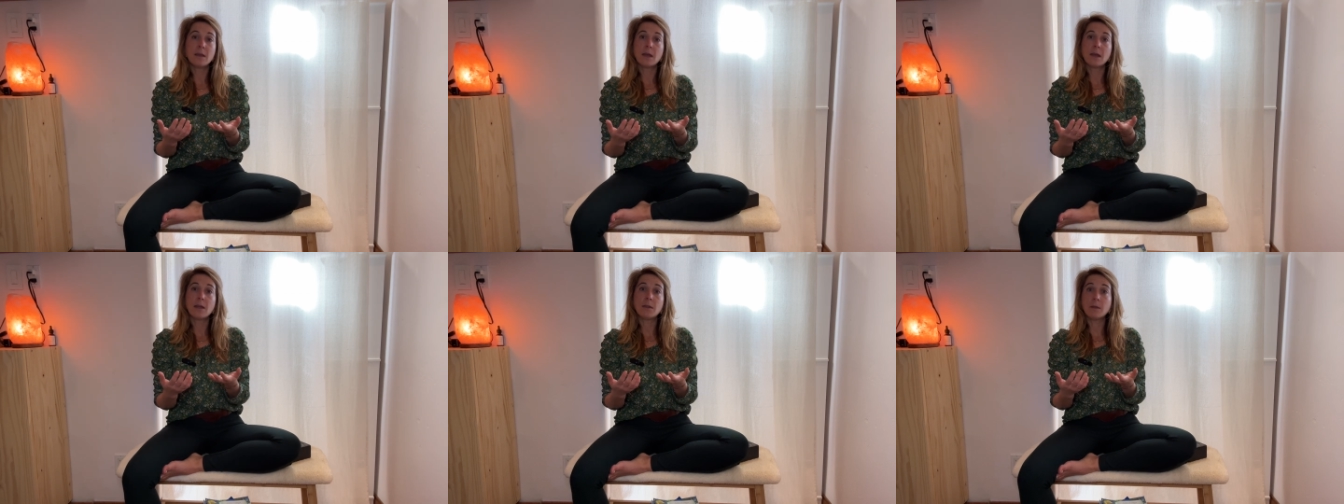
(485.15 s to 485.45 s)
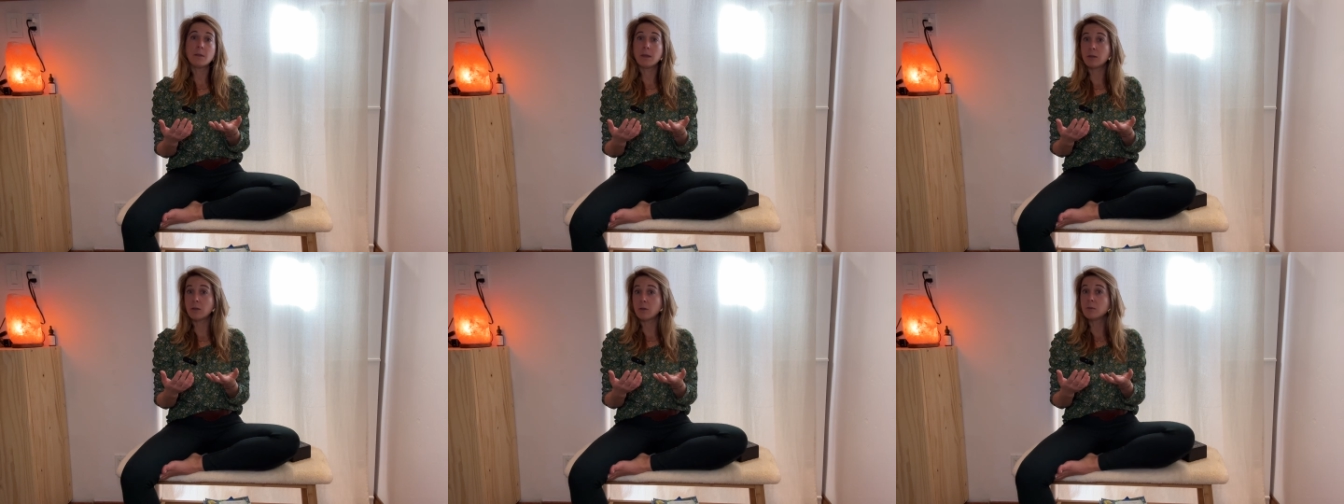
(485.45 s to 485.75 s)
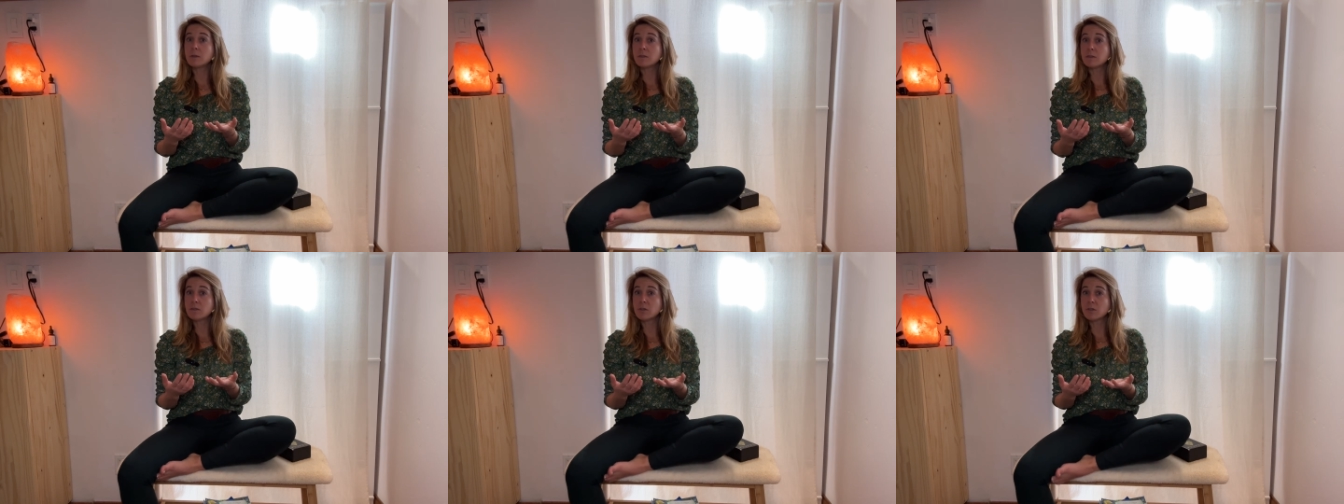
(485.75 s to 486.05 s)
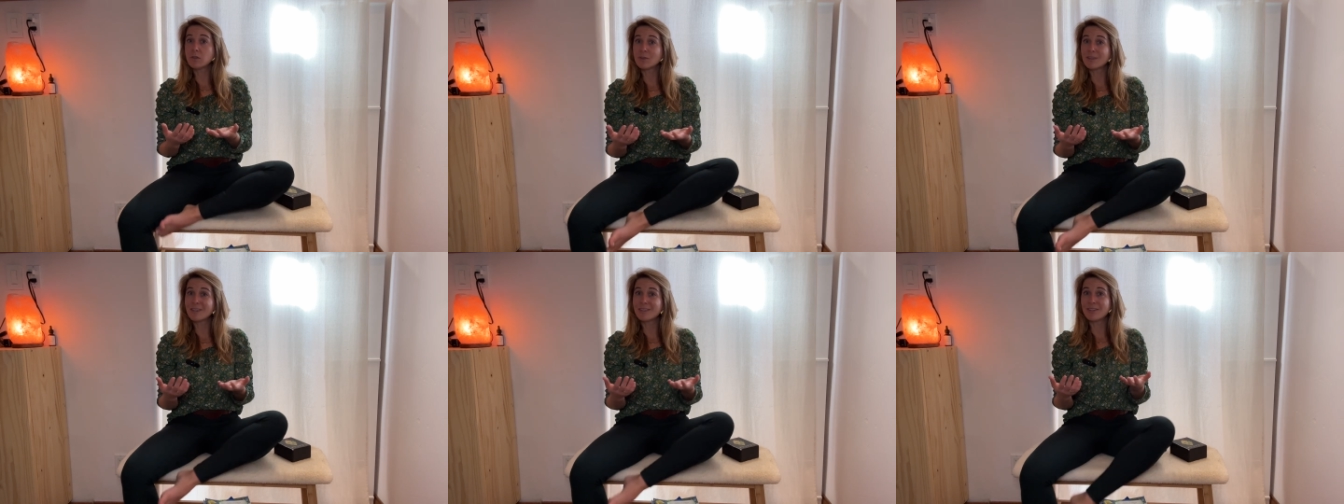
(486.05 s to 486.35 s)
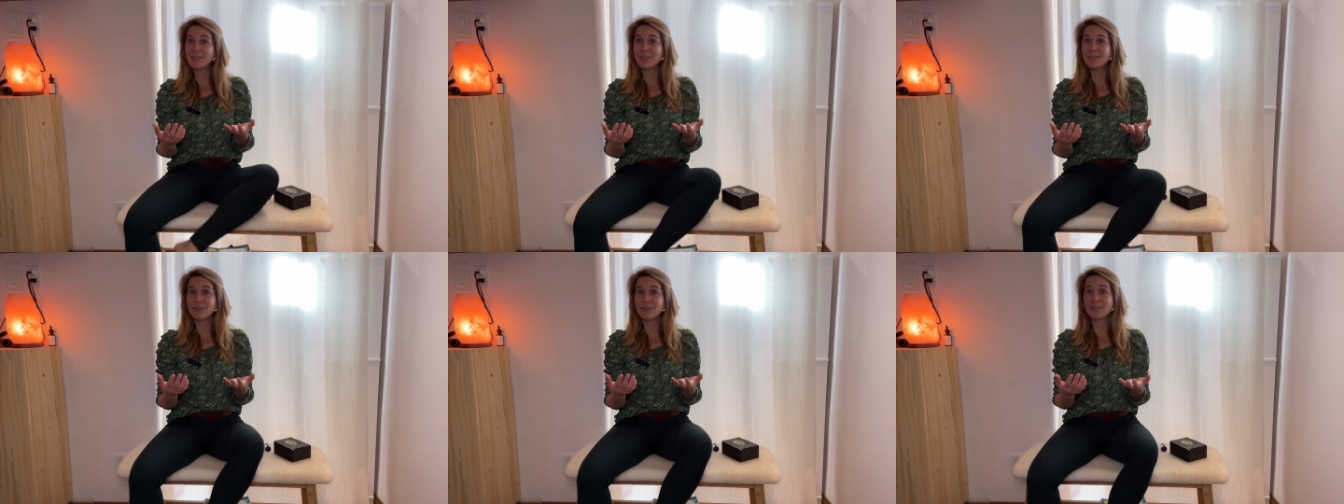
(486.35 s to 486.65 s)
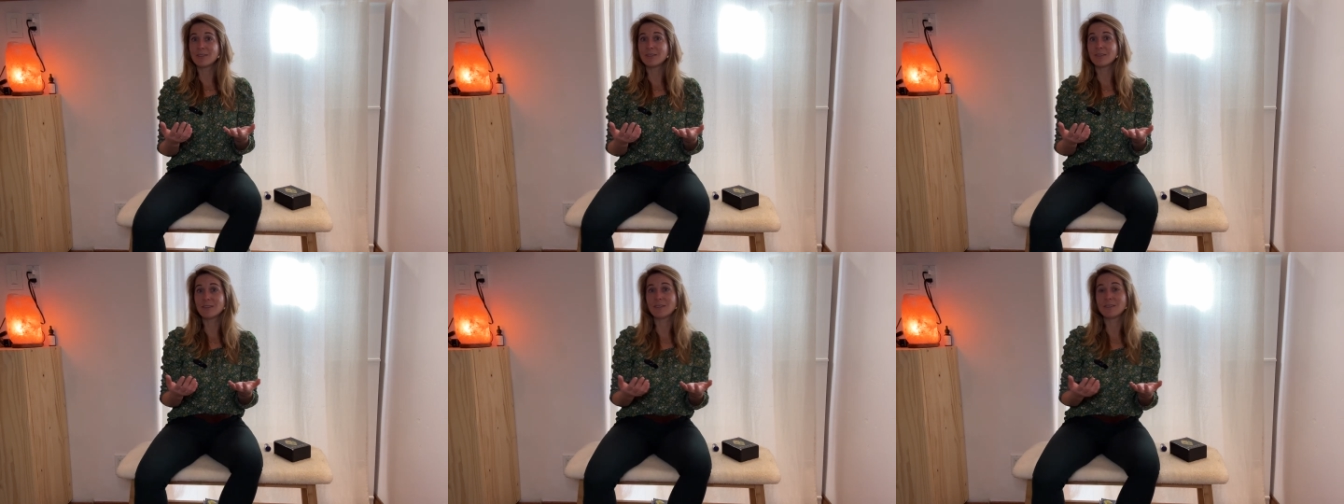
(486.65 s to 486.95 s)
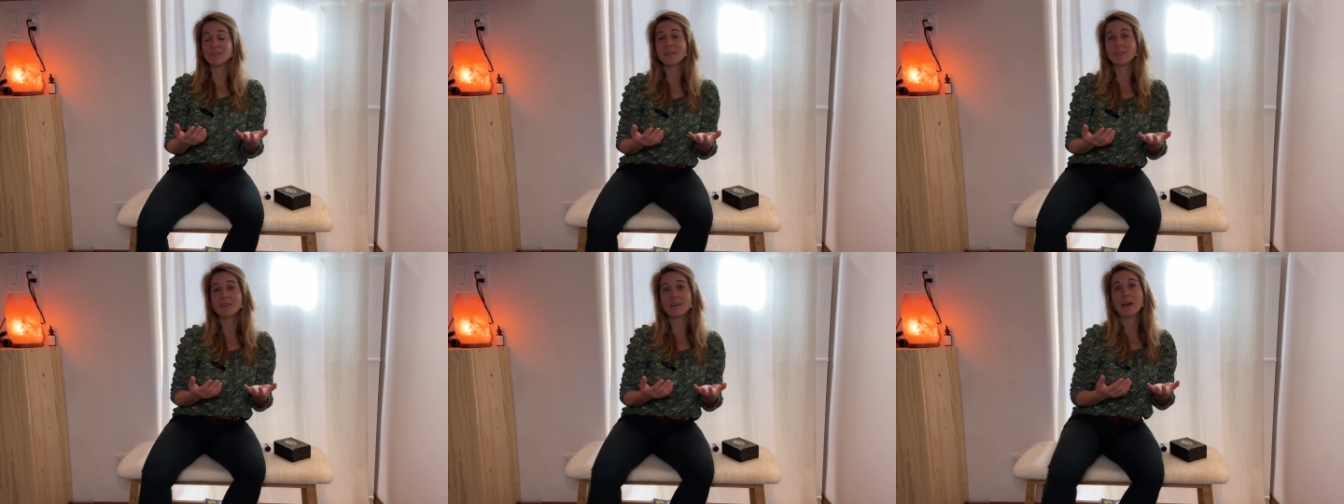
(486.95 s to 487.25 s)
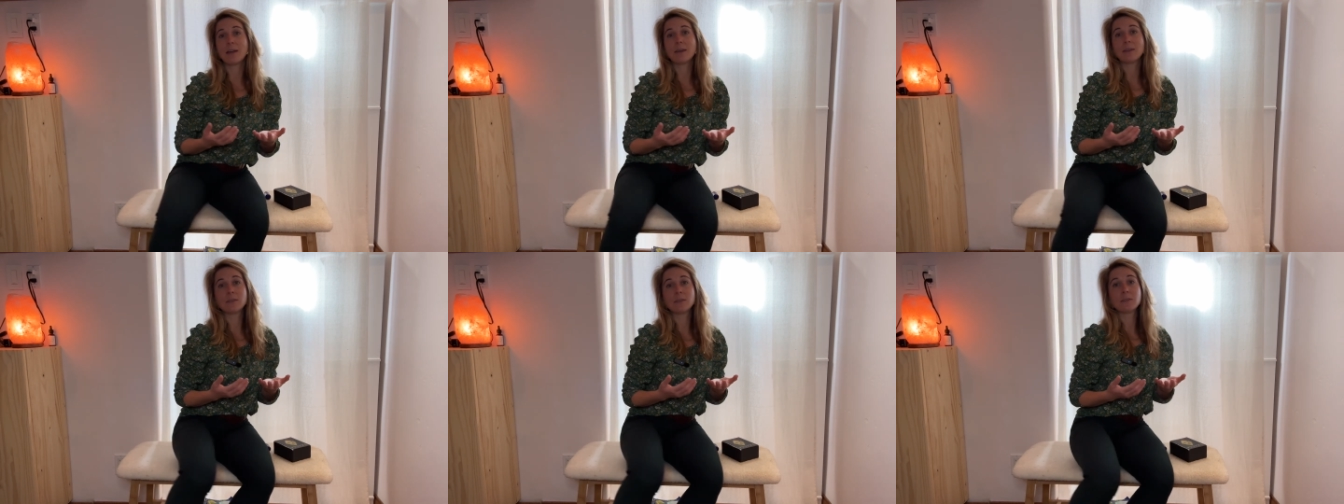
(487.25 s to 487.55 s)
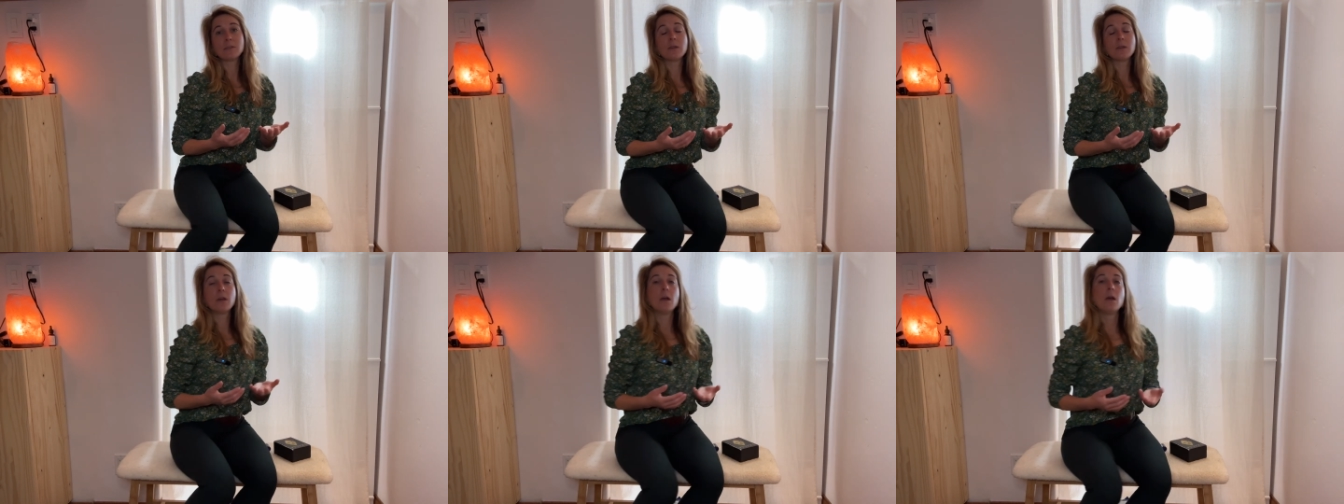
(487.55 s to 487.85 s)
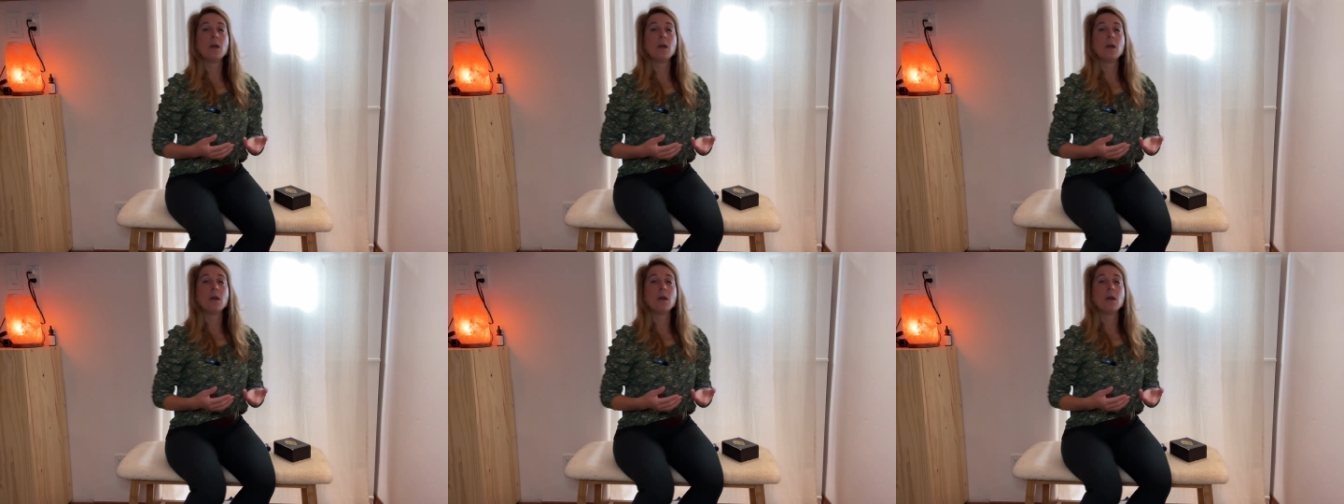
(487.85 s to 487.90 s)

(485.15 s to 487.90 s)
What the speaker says: and then you can still continue to listen to the guidance.